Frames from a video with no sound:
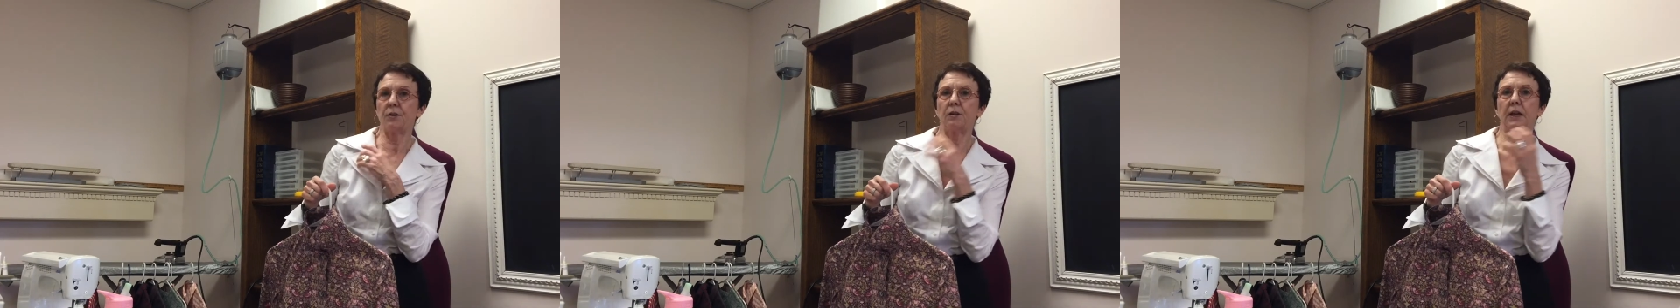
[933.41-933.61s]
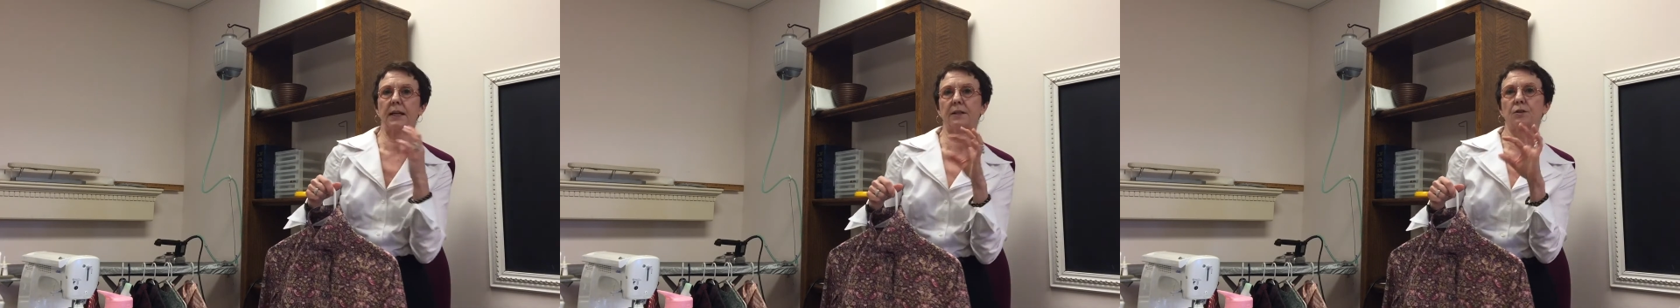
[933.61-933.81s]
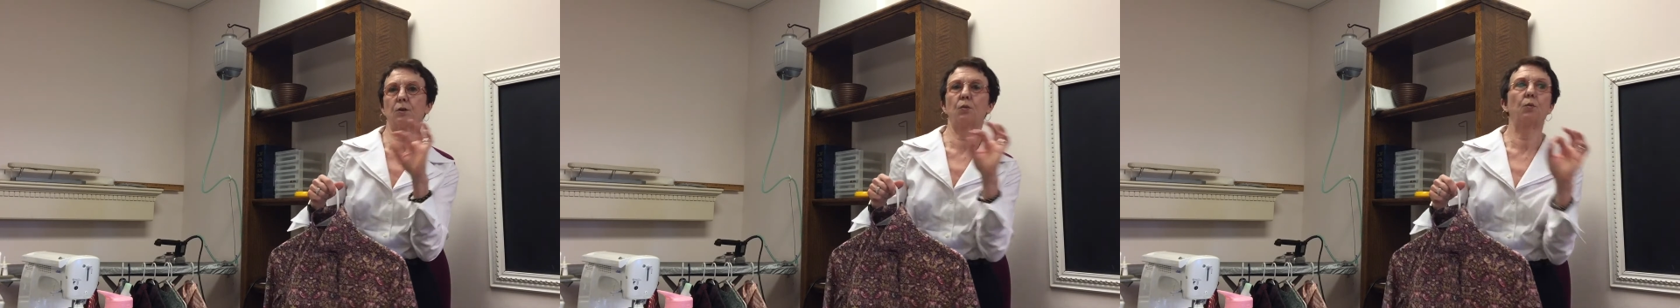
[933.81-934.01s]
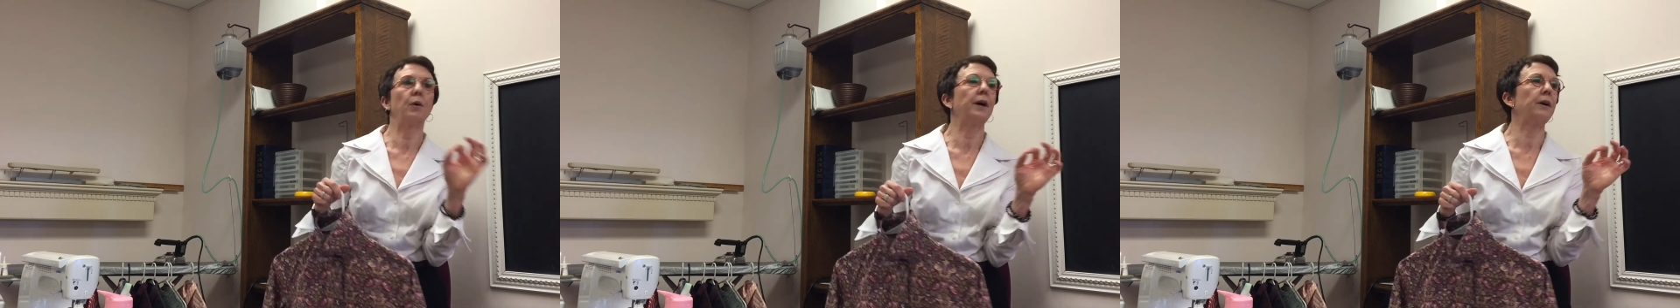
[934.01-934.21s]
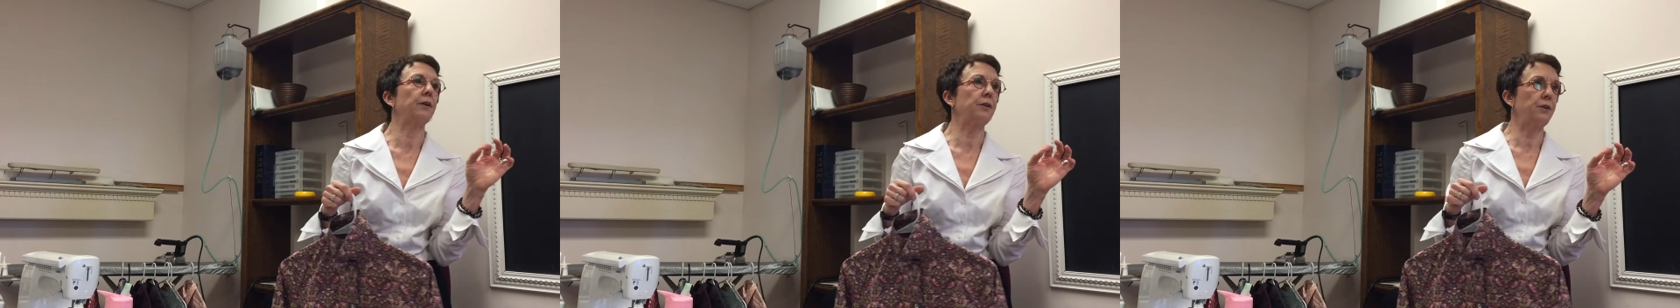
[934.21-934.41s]
you like to
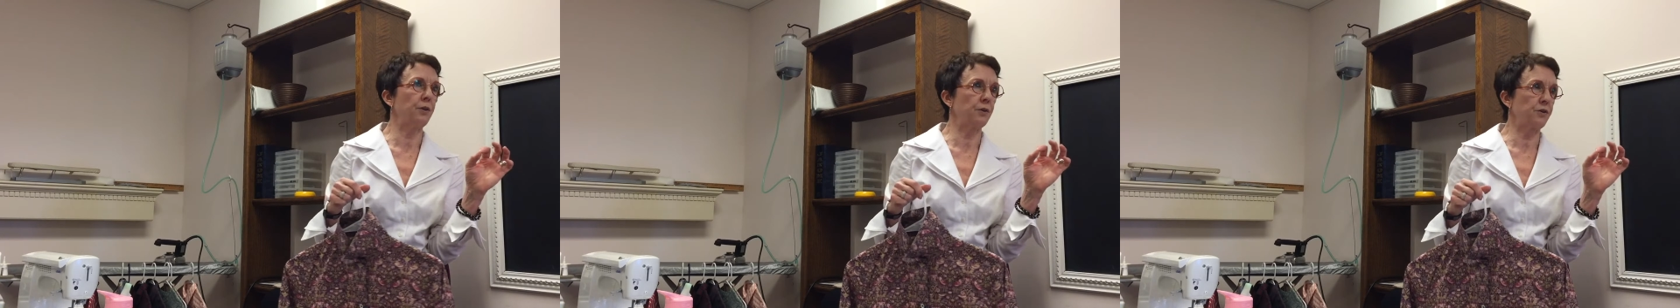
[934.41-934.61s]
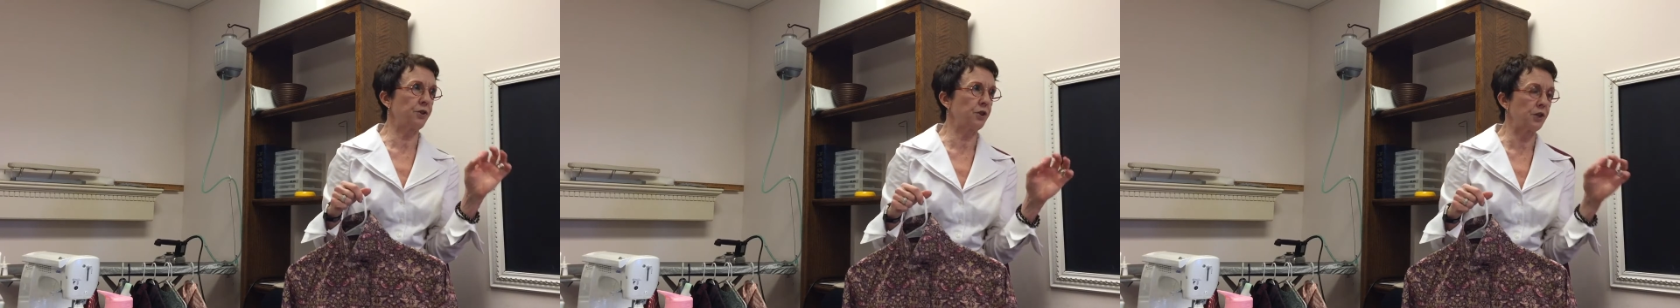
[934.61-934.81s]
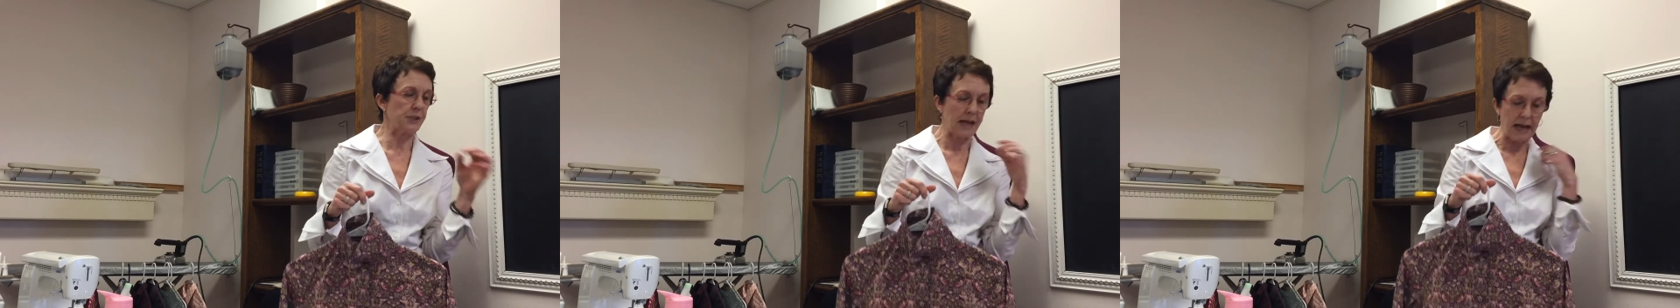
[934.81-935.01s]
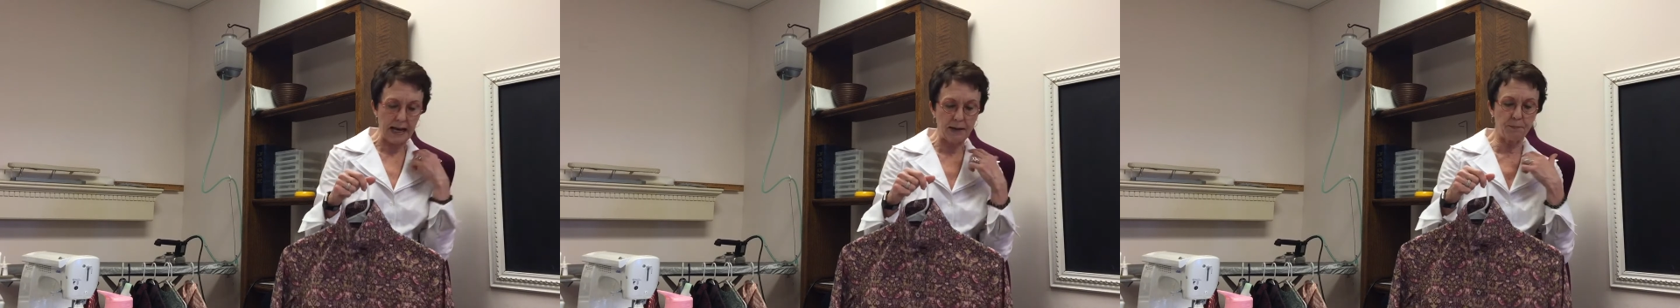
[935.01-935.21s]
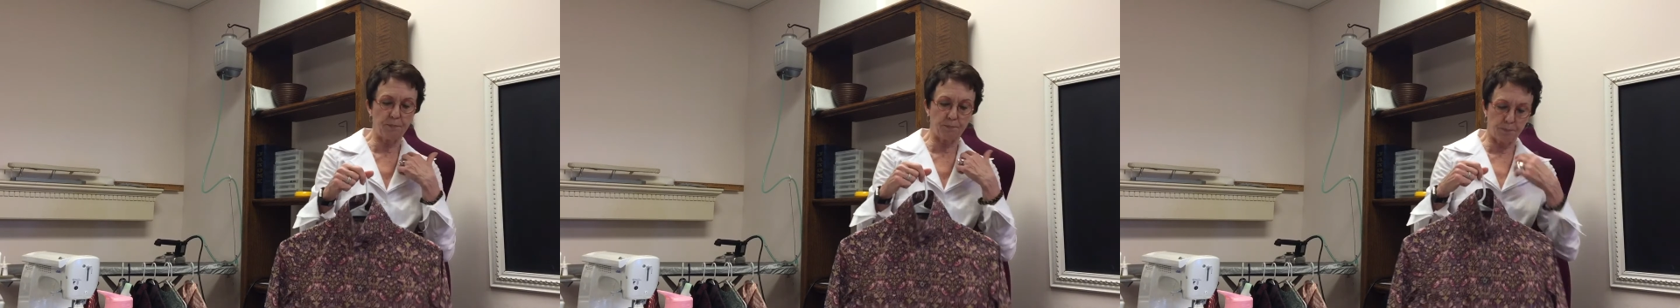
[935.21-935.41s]
wear your shirts,
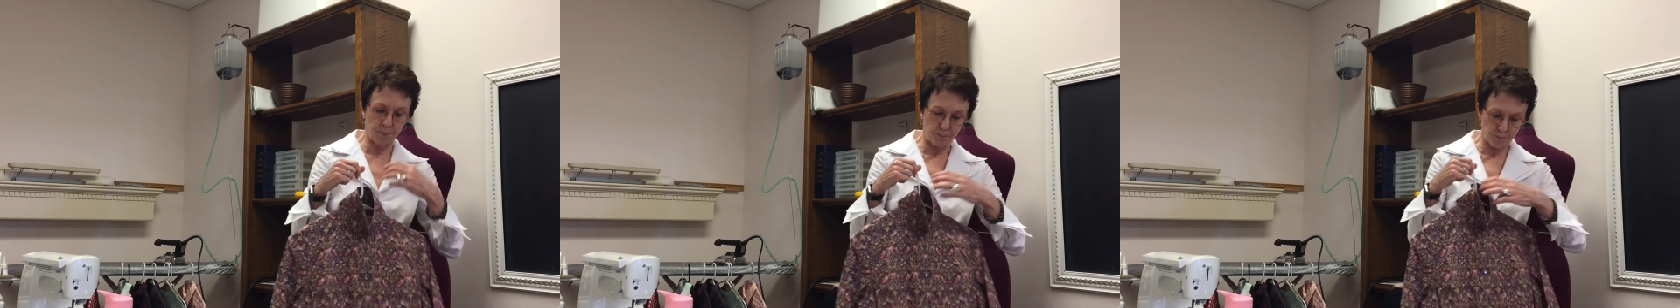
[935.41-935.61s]
I